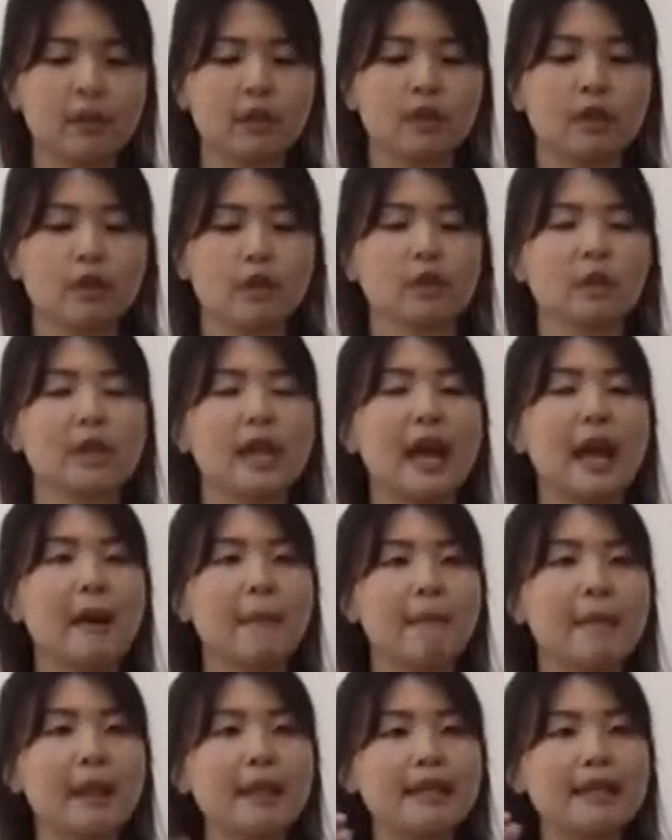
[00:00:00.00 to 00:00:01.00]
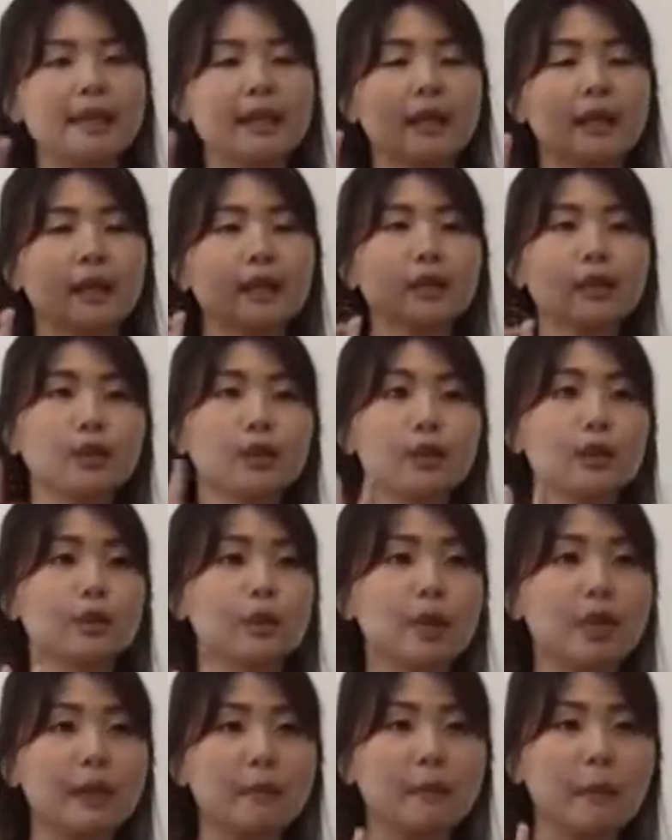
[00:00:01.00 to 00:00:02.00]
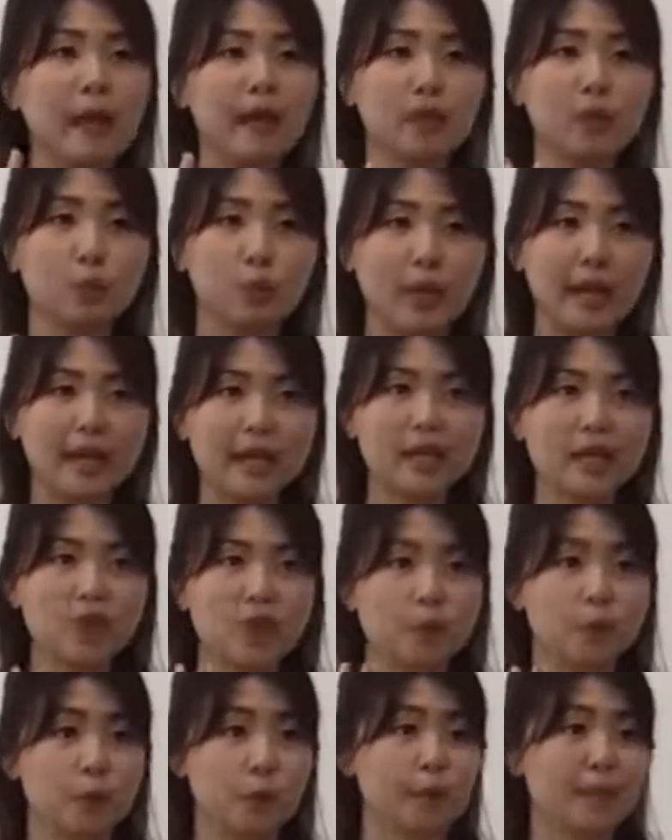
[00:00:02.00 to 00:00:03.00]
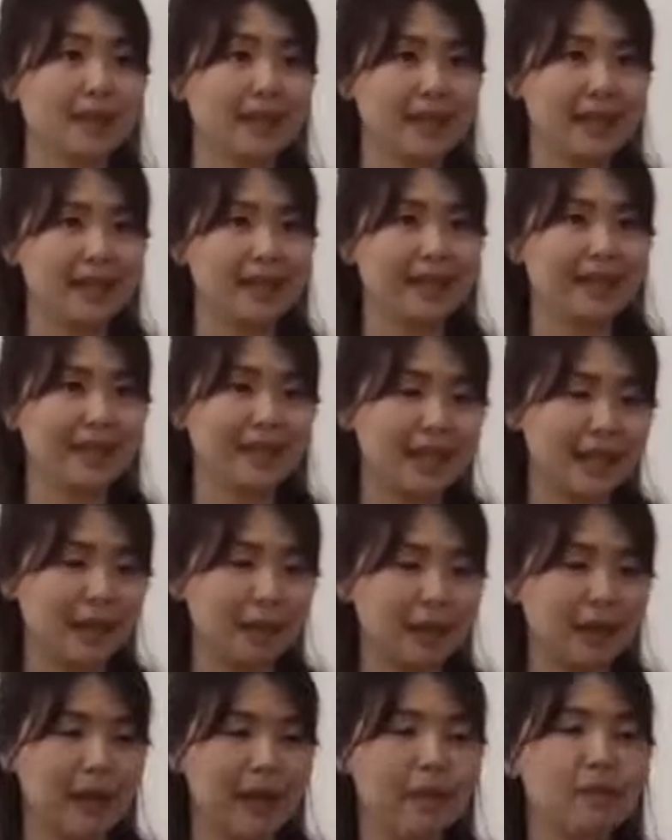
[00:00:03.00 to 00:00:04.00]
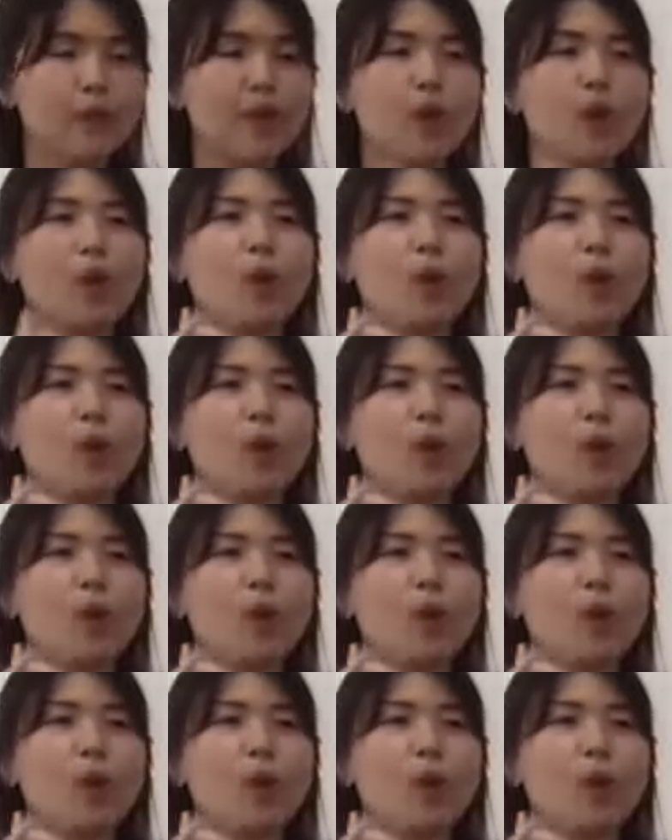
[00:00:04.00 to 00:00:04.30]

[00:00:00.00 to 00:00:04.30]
So there are basically three main ways to propagate a snake plant.